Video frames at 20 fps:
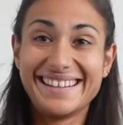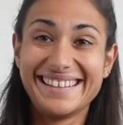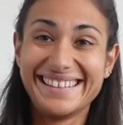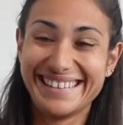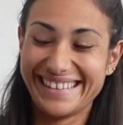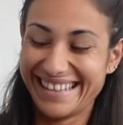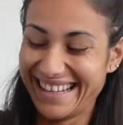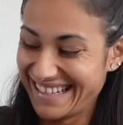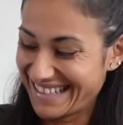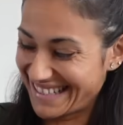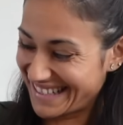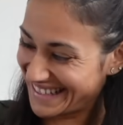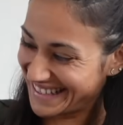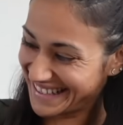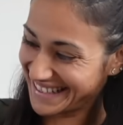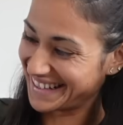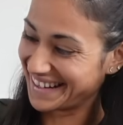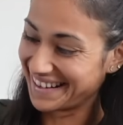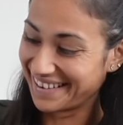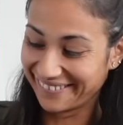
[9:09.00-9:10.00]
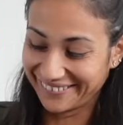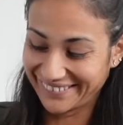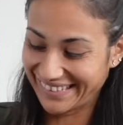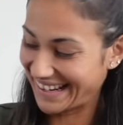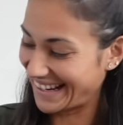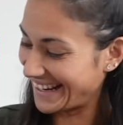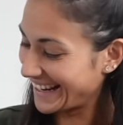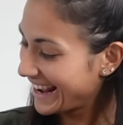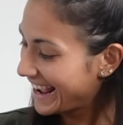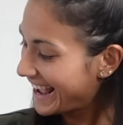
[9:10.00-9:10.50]
this is gonna
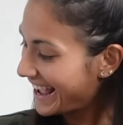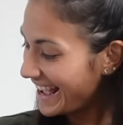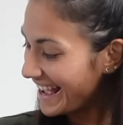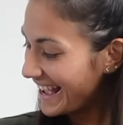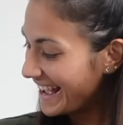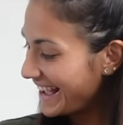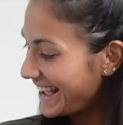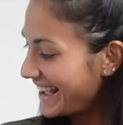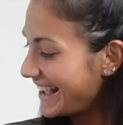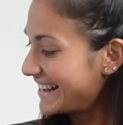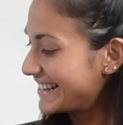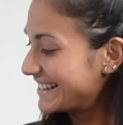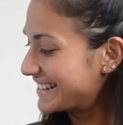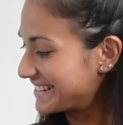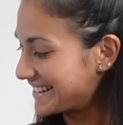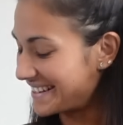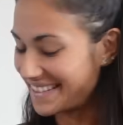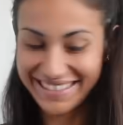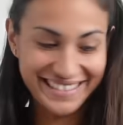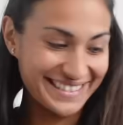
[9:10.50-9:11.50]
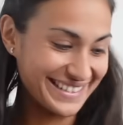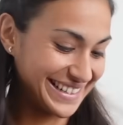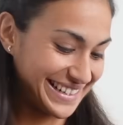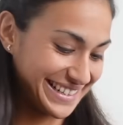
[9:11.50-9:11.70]
be such an